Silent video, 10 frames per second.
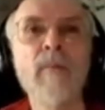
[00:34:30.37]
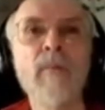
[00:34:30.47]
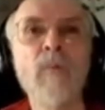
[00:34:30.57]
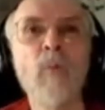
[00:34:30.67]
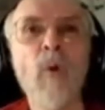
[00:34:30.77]

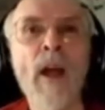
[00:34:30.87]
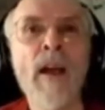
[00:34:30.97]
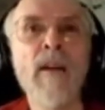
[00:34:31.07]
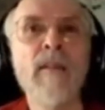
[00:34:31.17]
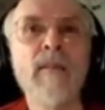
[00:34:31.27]

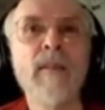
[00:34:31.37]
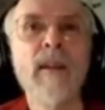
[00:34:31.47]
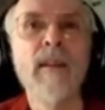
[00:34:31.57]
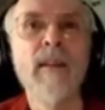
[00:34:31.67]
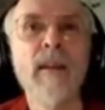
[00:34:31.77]
where
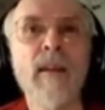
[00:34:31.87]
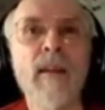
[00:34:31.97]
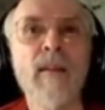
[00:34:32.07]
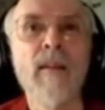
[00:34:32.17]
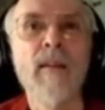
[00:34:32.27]

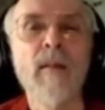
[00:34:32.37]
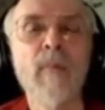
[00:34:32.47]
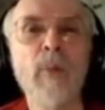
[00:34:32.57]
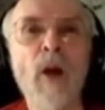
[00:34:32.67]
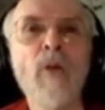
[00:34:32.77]

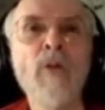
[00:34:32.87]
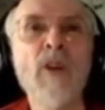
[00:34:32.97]
blows